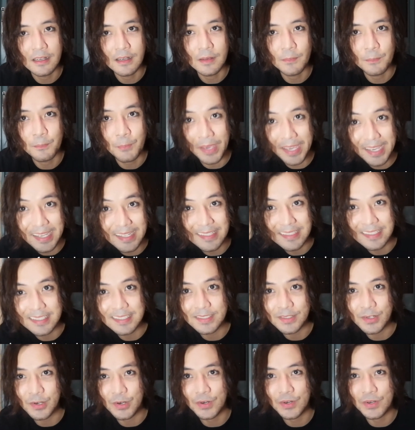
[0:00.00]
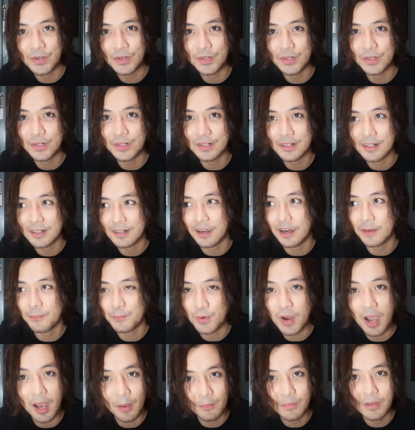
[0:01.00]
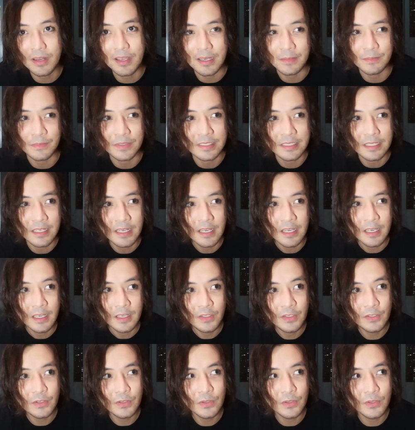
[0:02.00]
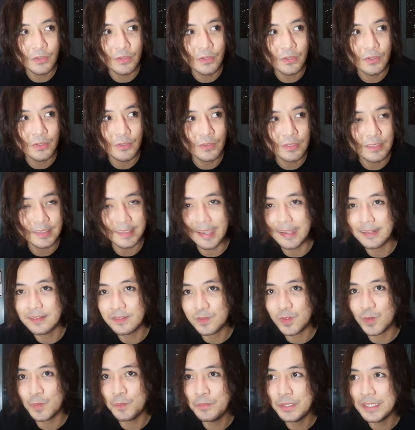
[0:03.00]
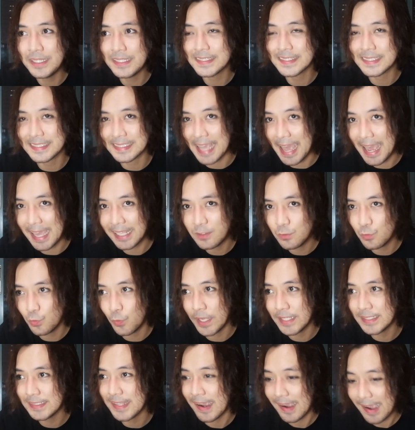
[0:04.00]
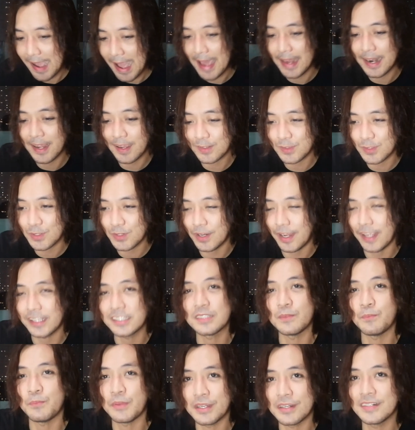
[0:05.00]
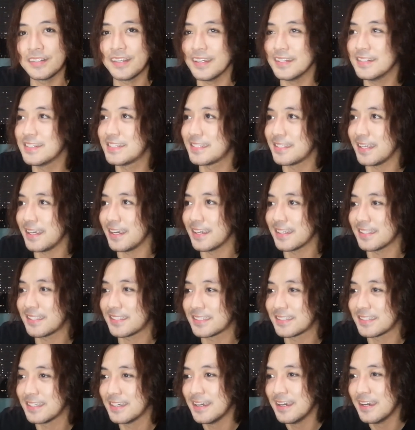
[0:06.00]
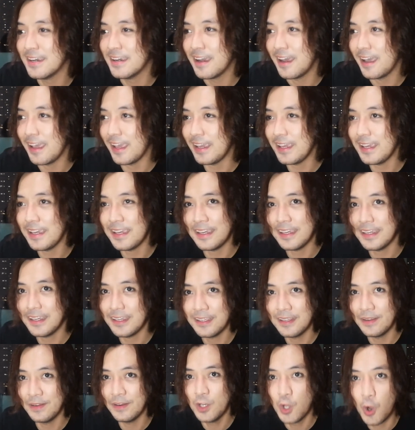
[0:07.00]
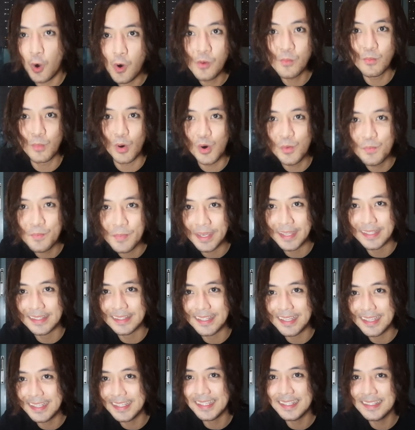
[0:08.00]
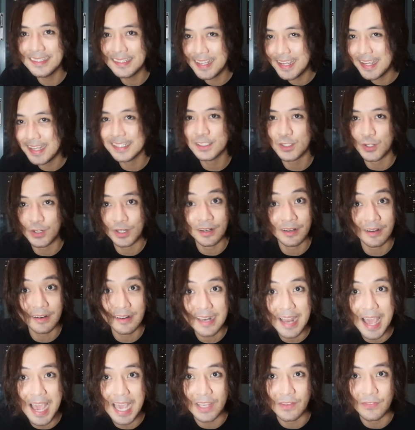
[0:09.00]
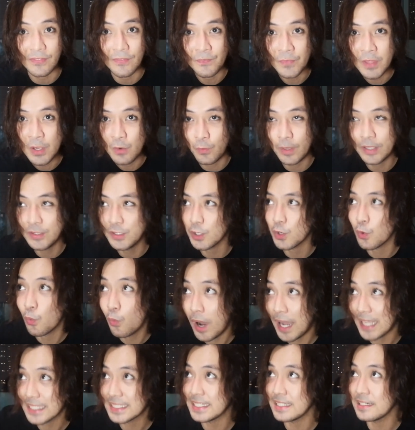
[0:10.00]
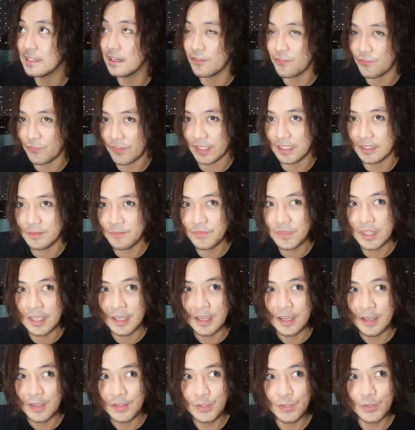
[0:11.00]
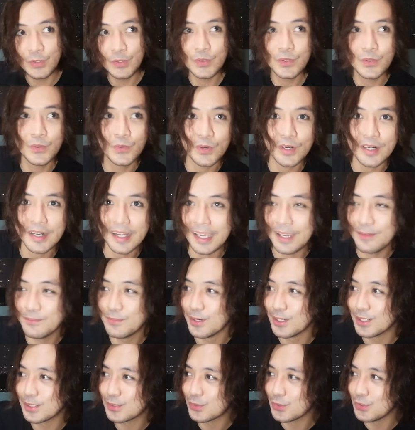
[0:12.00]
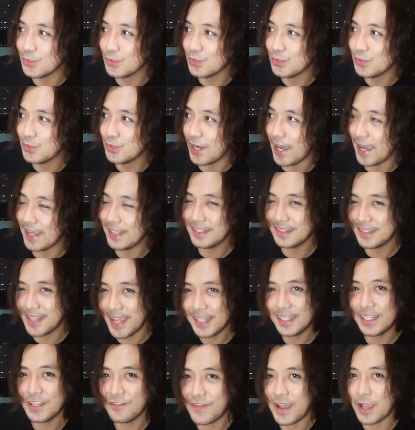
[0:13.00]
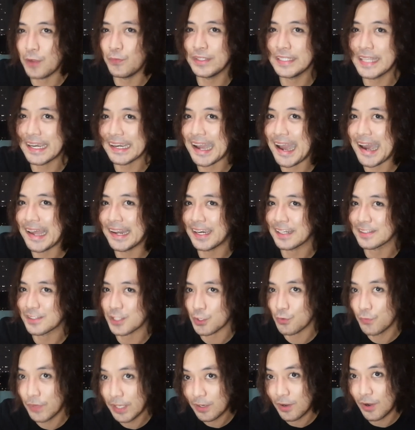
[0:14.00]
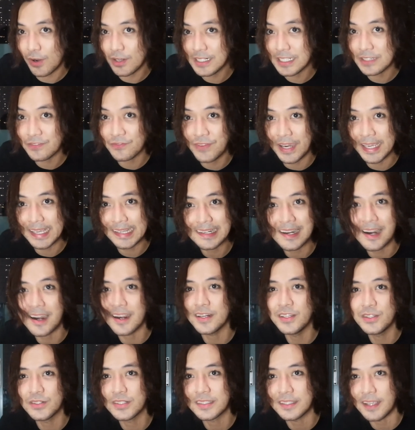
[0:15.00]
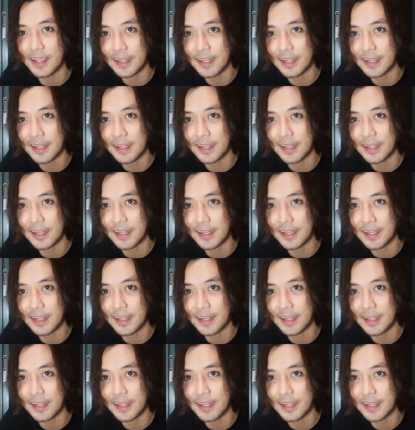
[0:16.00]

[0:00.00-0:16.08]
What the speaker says: pains or problems? You tend to be sad when the character experiences a low moment in his or her life. When you're watching a film, you were able to identify with the character. We call it vicarious